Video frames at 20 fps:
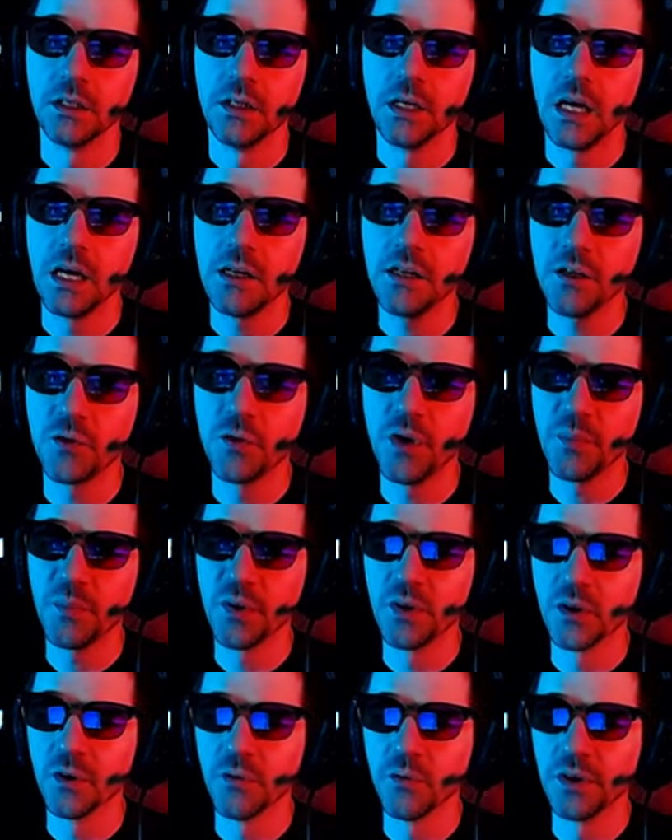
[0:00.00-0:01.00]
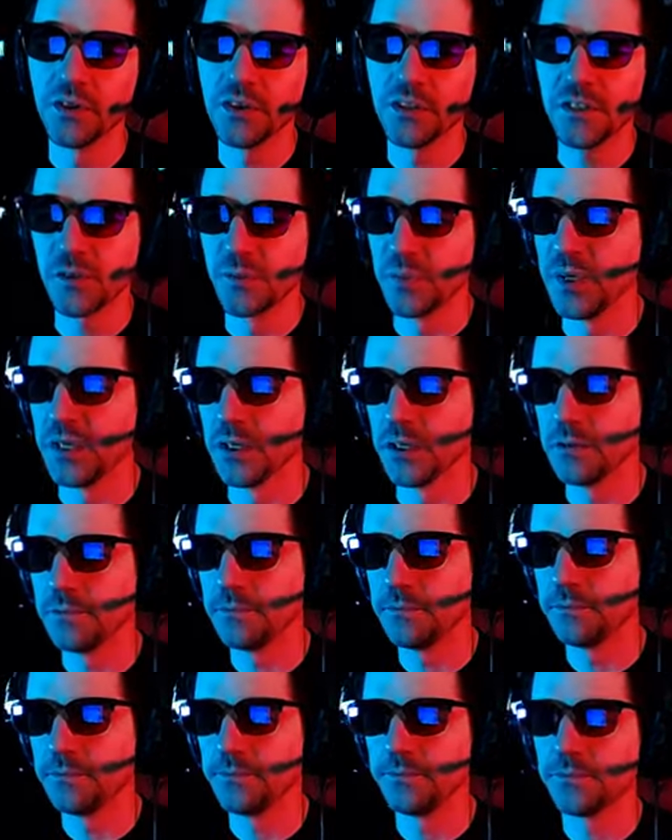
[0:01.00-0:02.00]
I'm gonna equip her with the spear.
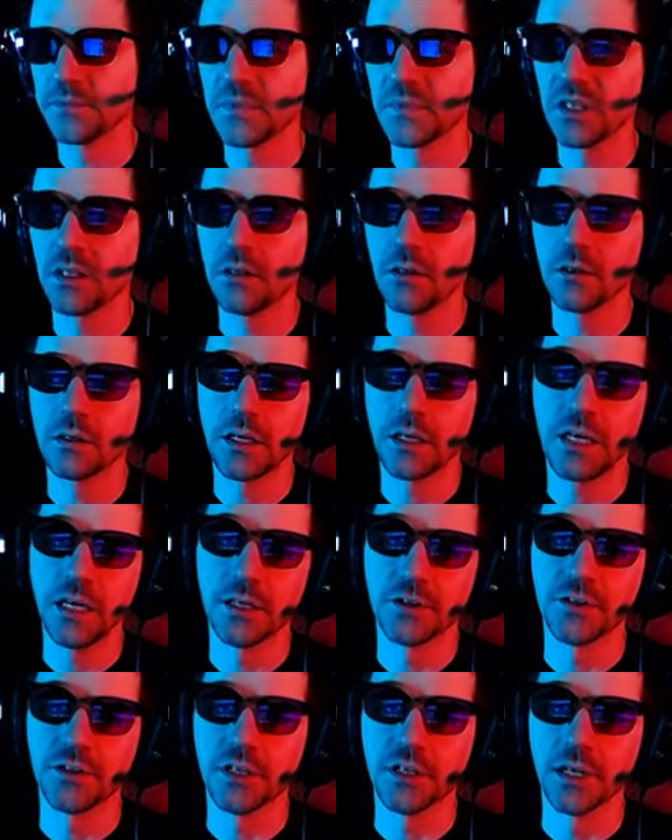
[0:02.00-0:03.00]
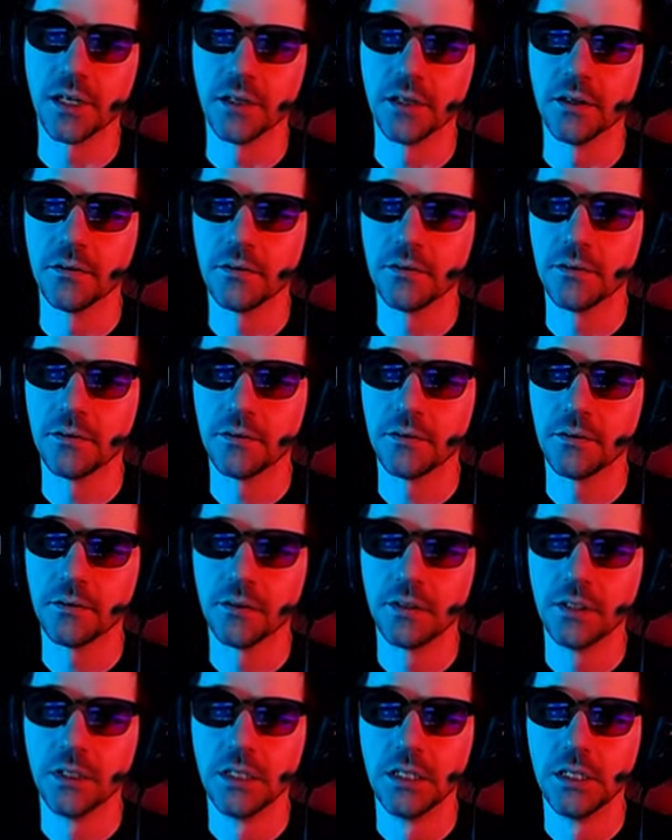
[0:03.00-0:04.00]
Gosh dang it.
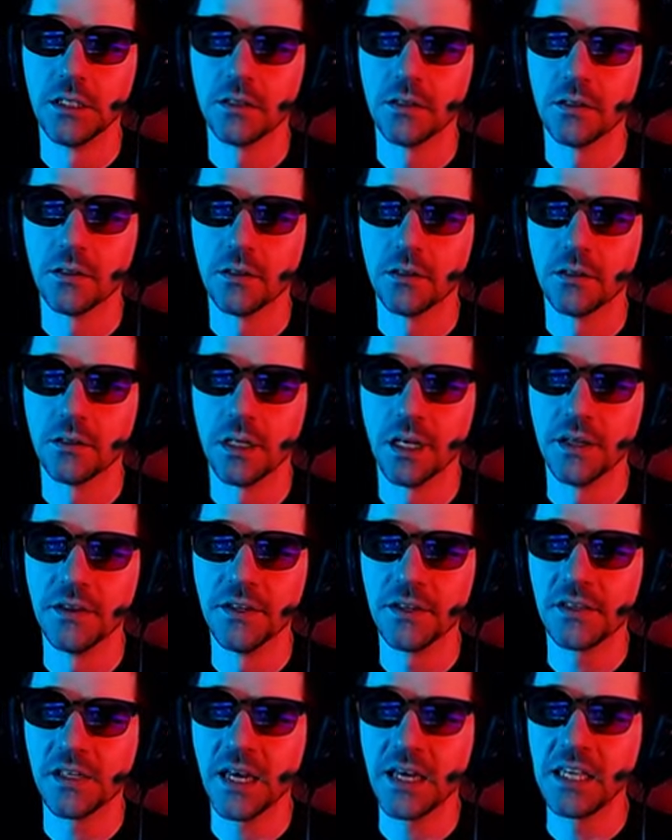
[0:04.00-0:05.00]
And this guy